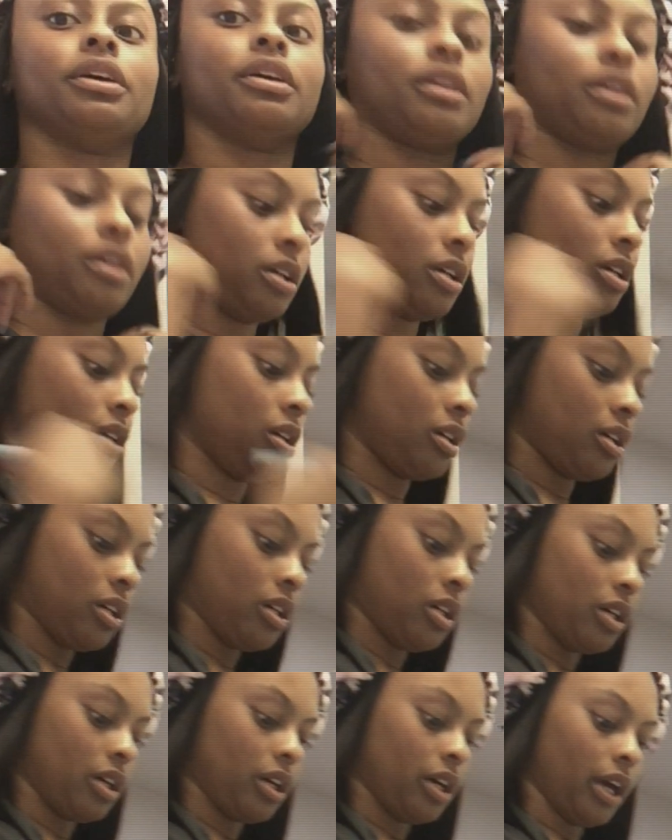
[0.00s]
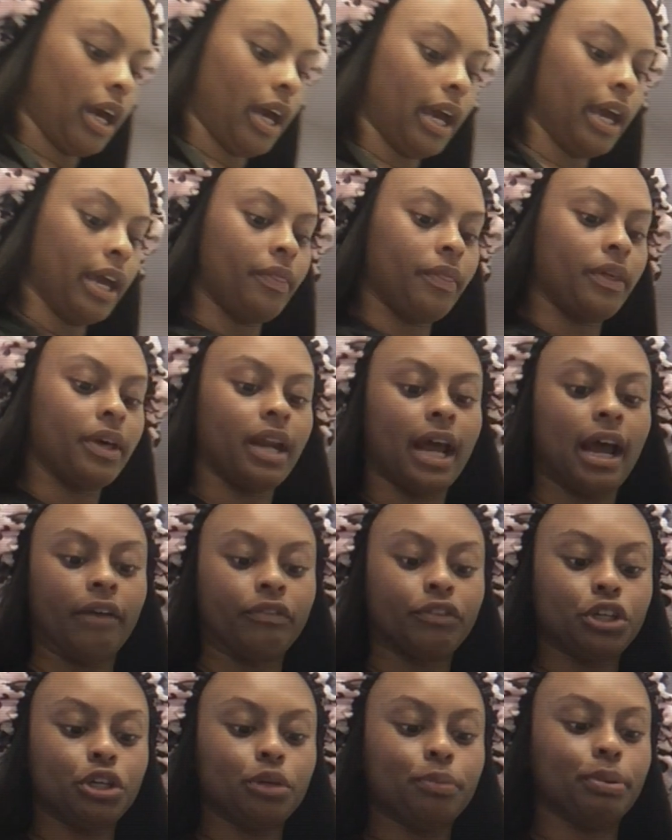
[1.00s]
it. And then
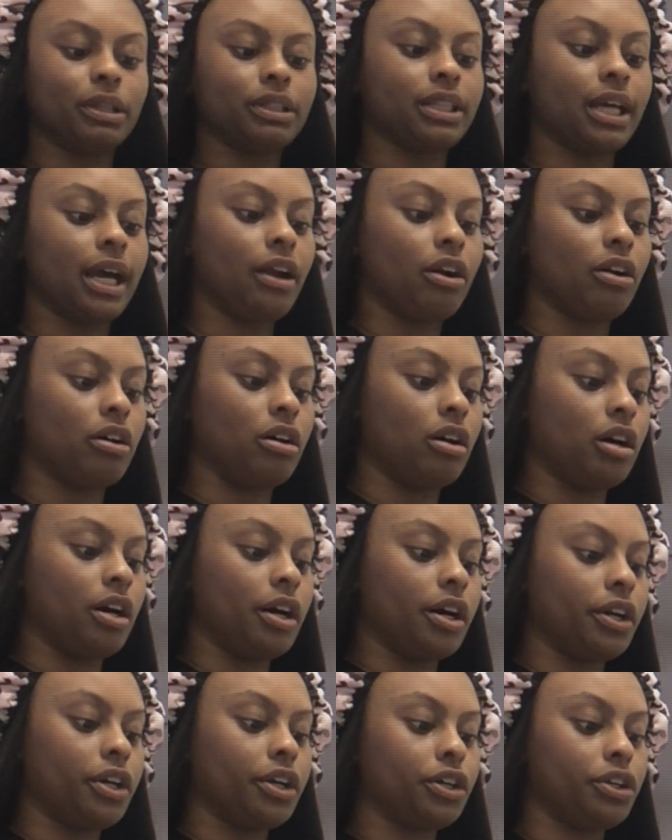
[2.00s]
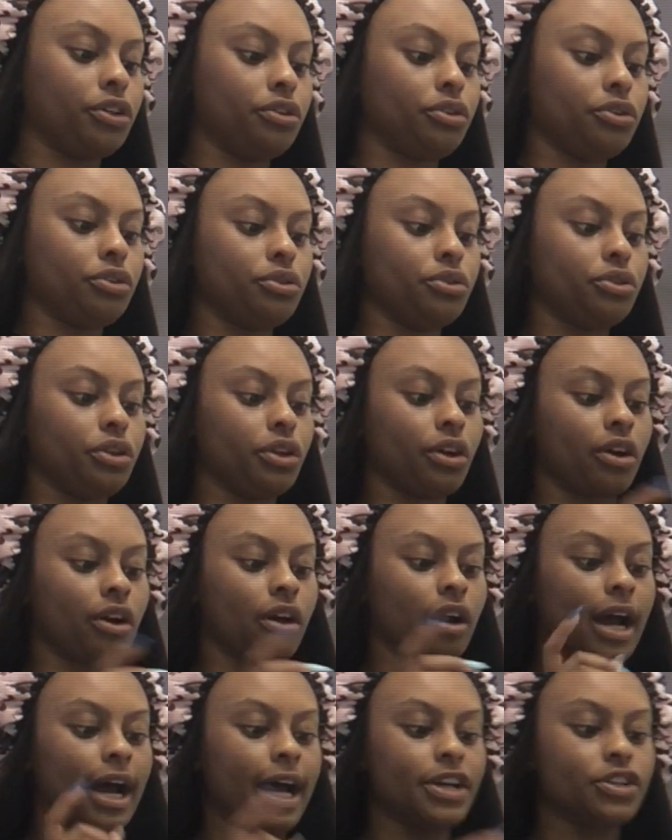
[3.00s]
after you put that on, you do
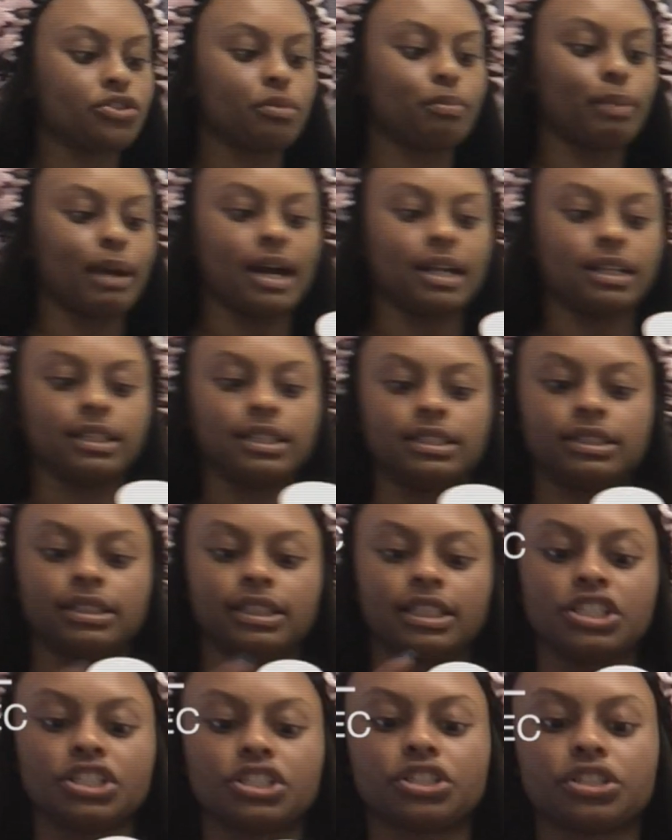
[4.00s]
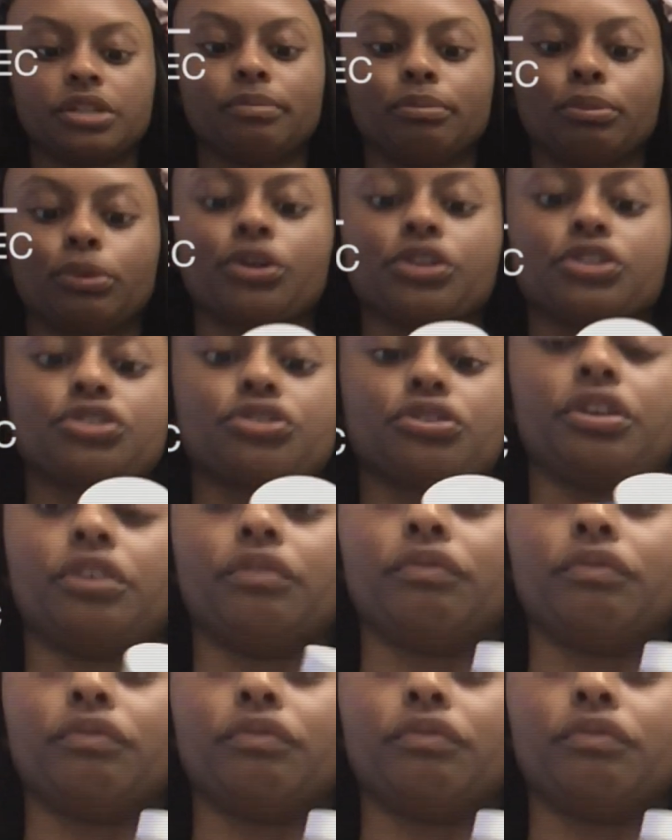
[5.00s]
your Hydro Balance Instant Moisture